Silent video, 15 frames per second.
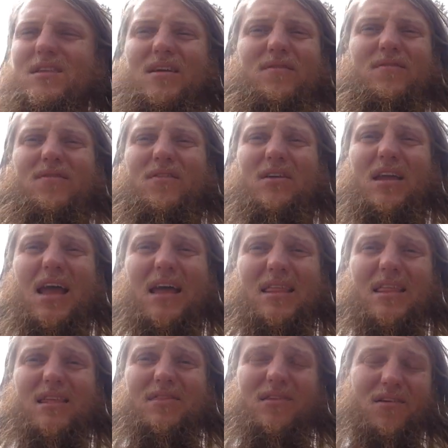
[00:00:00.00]
They
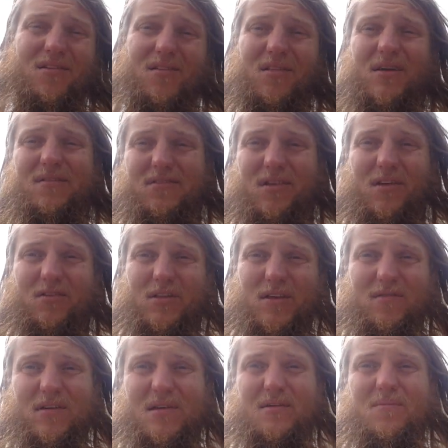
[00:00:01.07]
forget that they're the
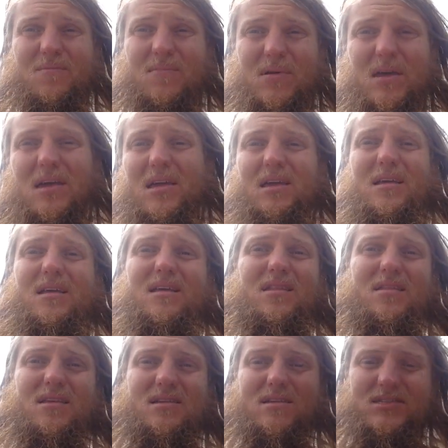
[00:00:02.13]
living being
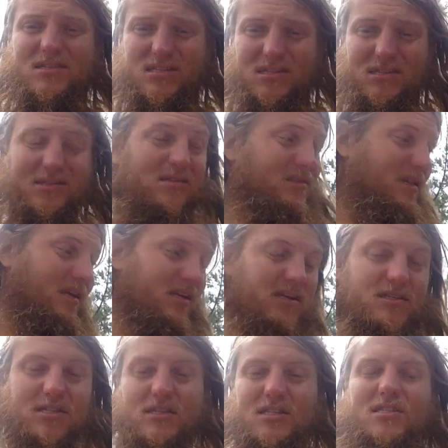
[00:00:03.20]
that is
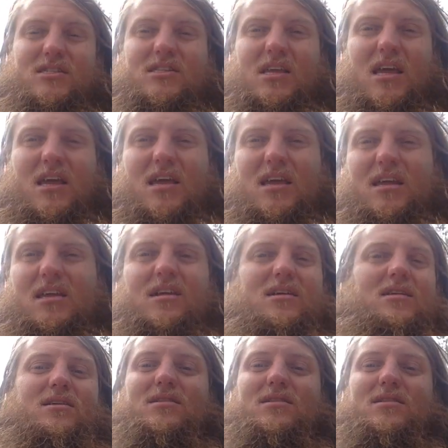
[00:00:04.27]
just a